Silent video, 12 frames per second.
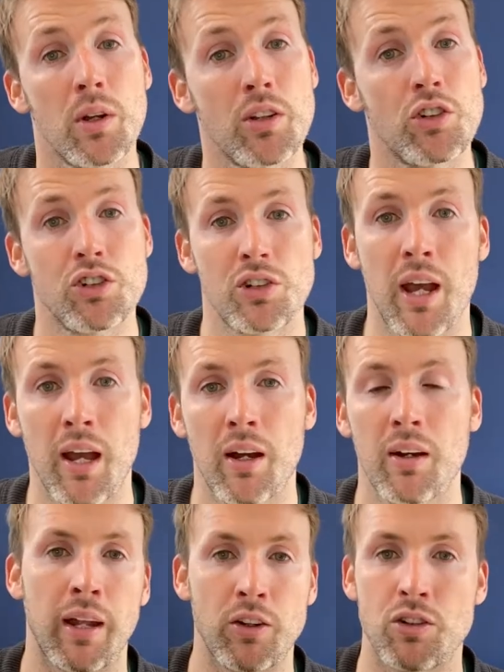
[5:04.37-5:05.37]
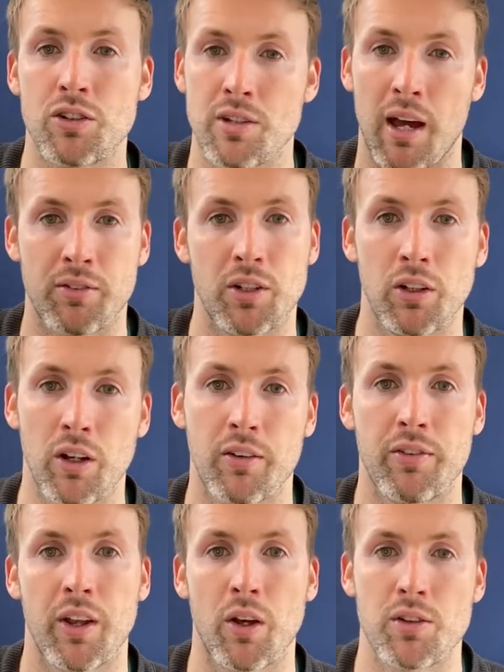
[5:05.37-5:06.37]
can share and you just have to look
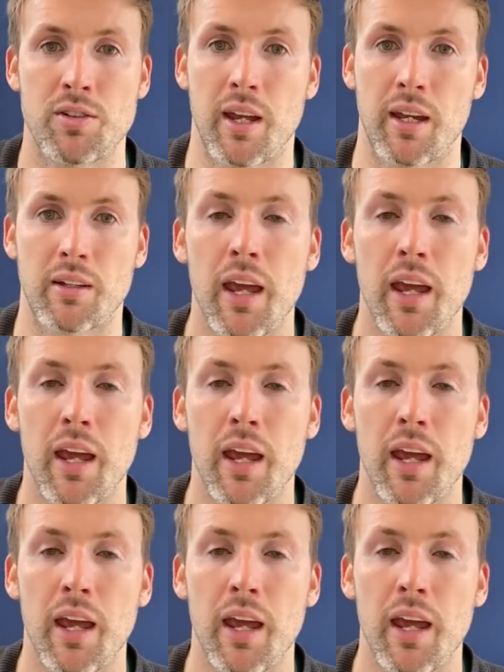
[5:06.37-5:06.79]
for those things.